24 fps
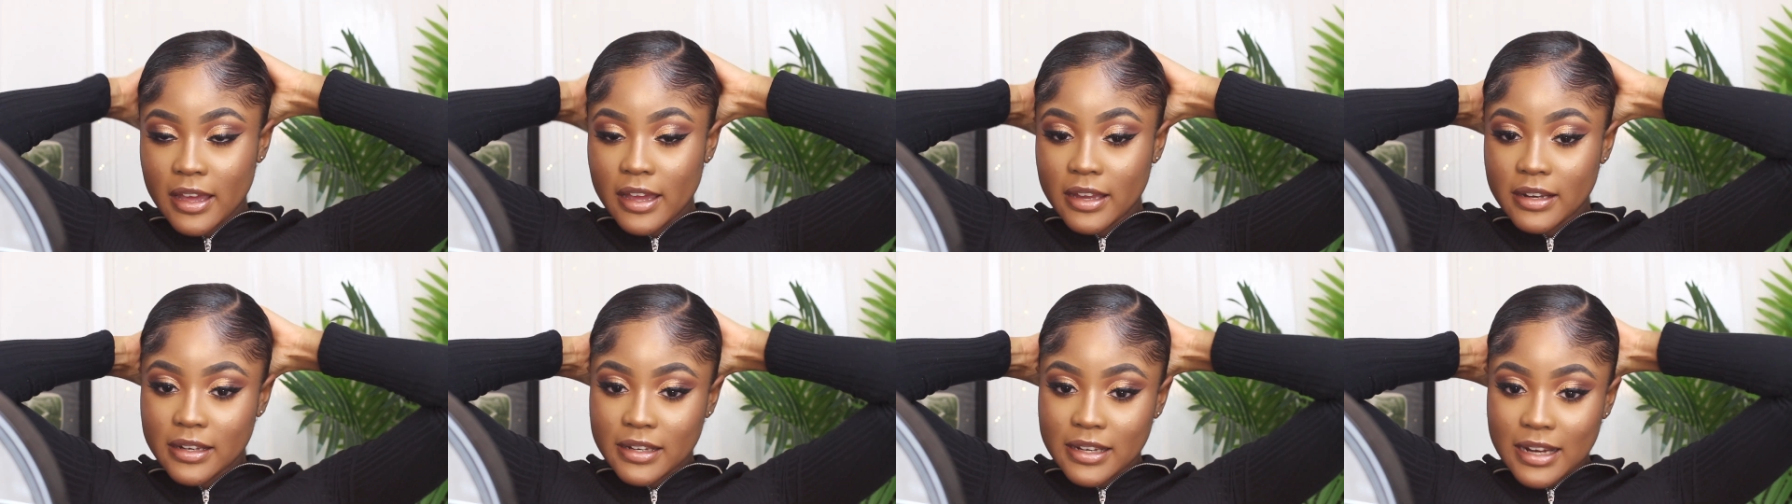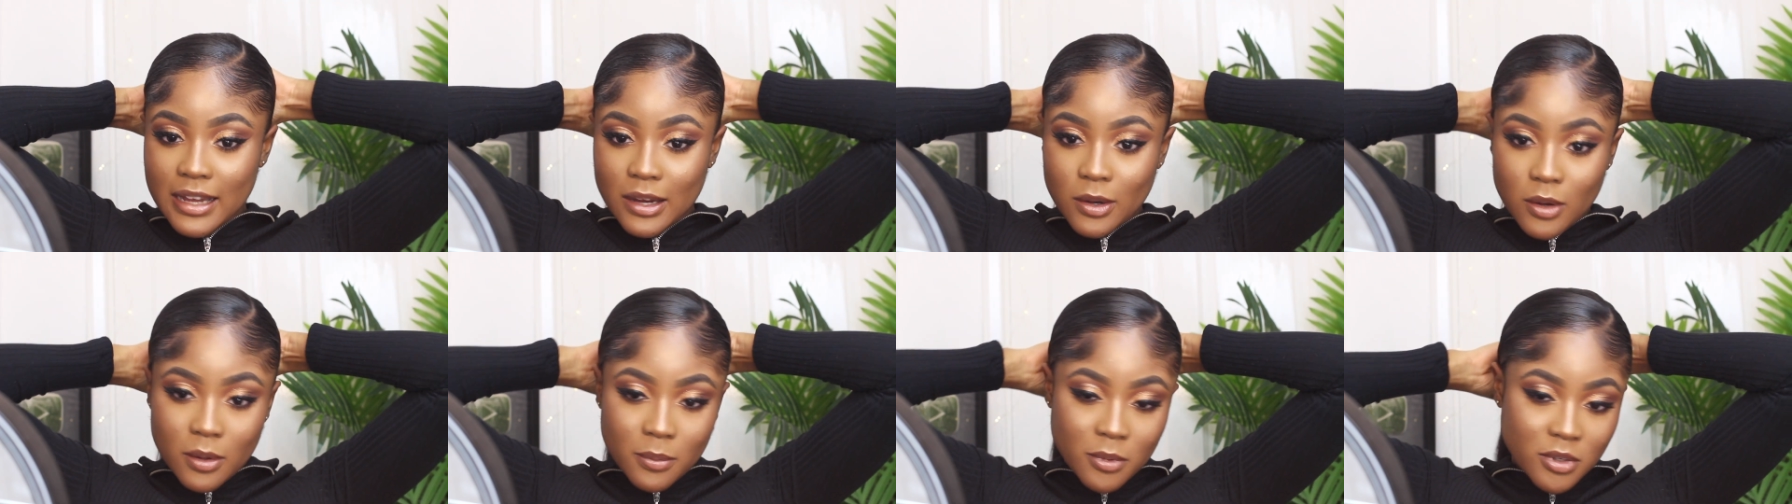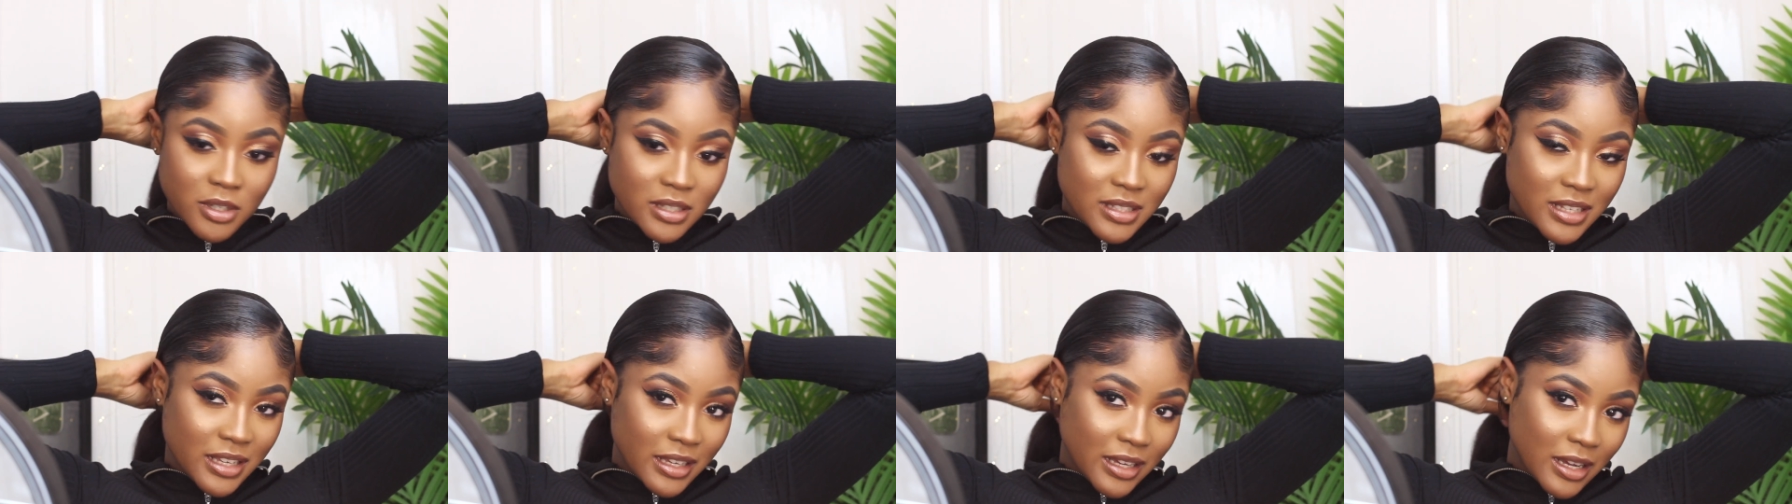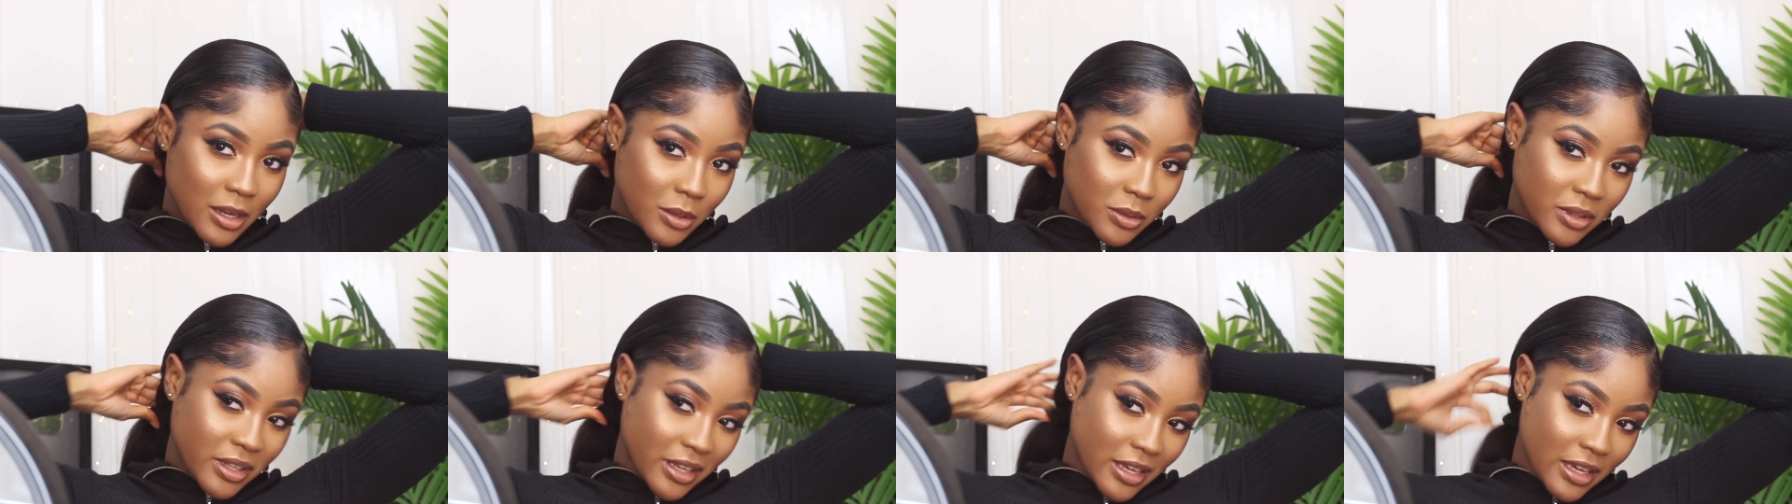And now I'm gonna take
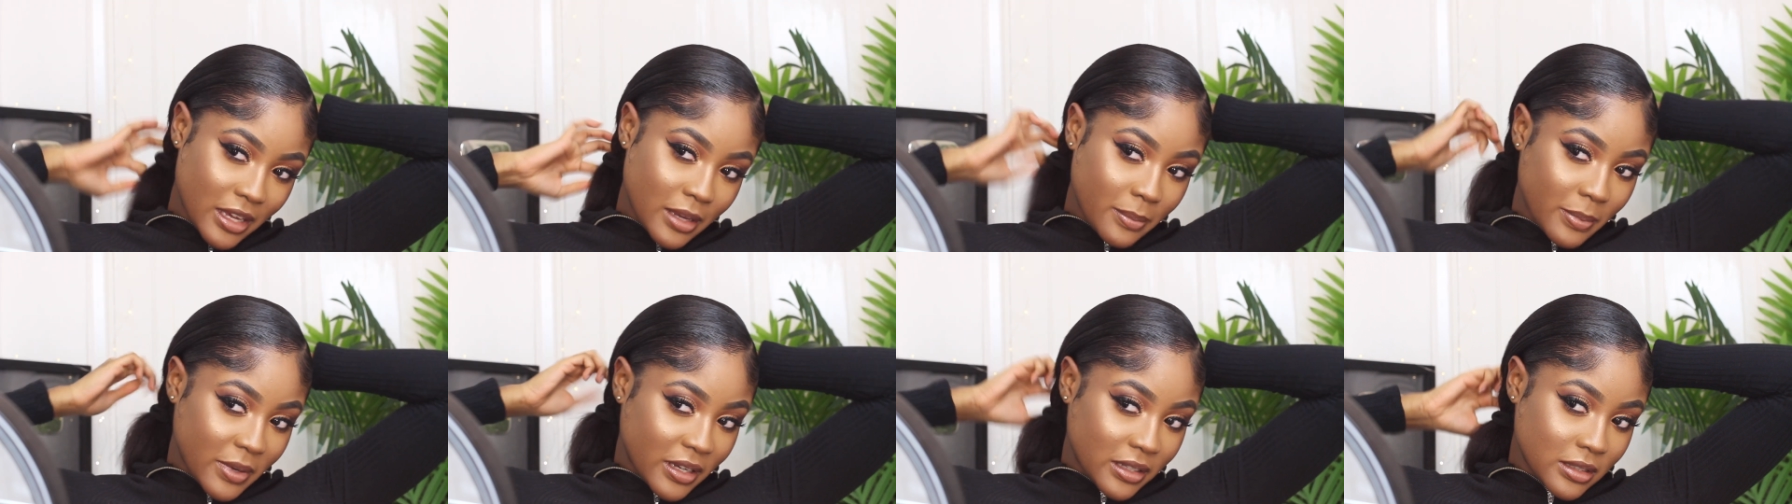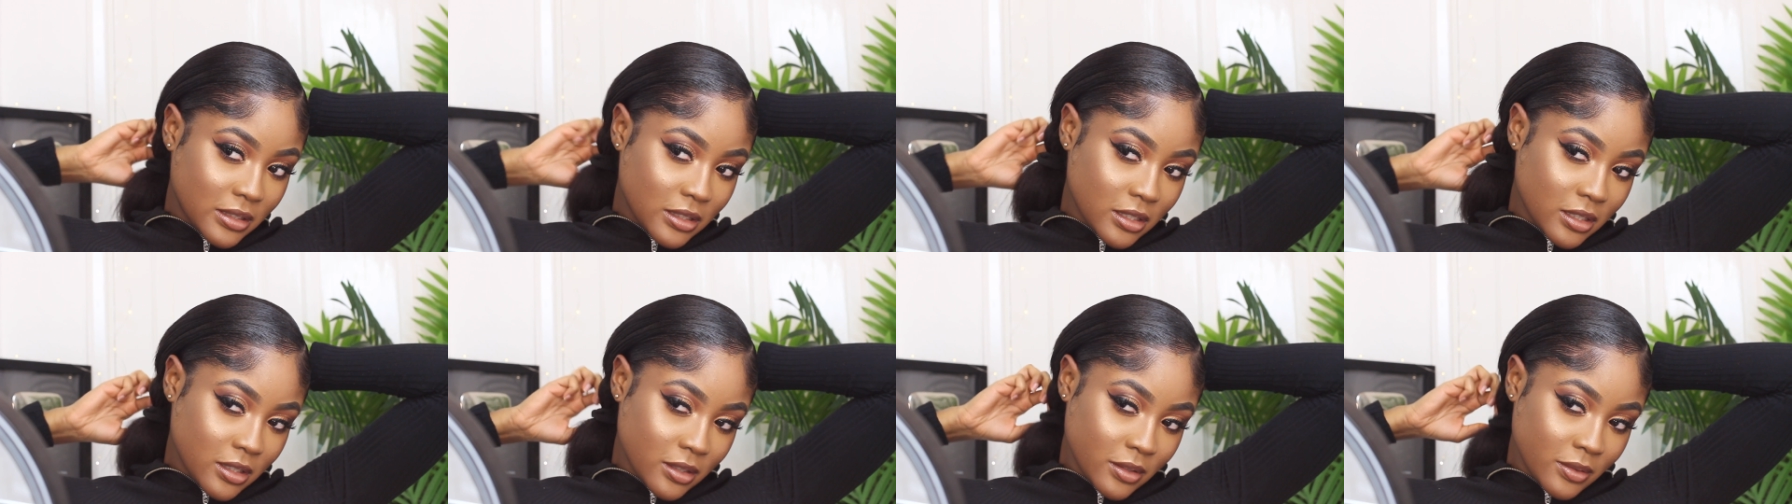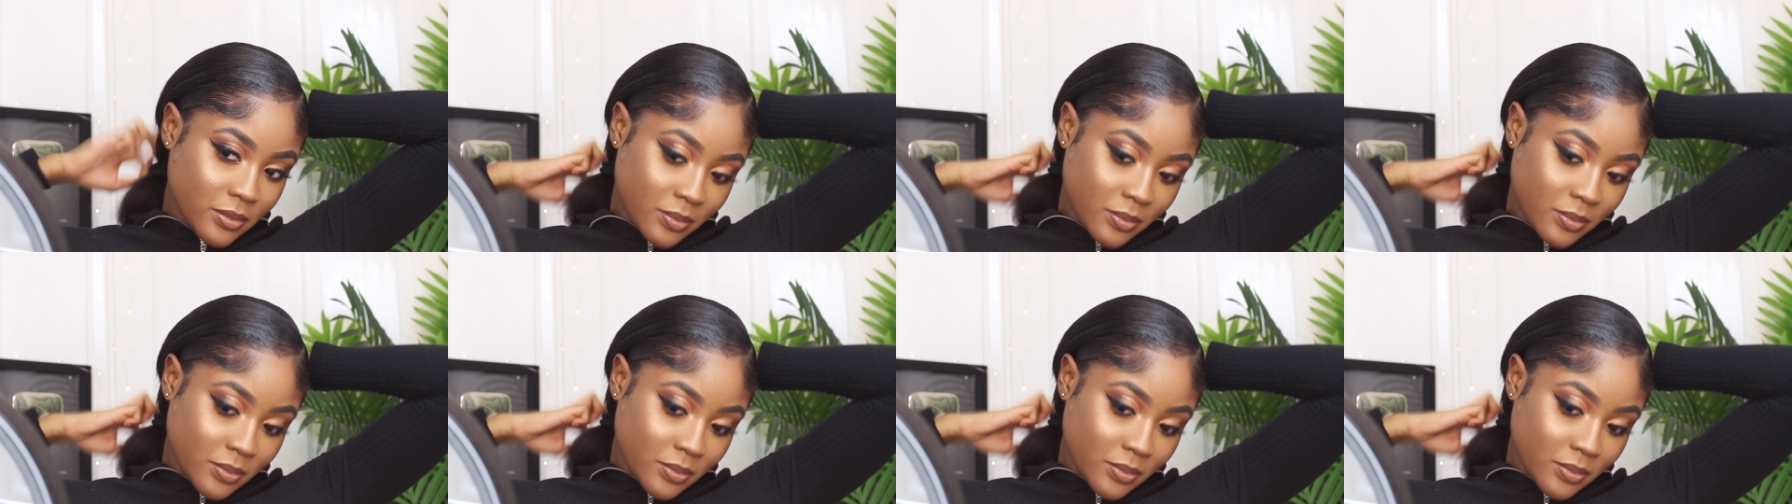out the hairband.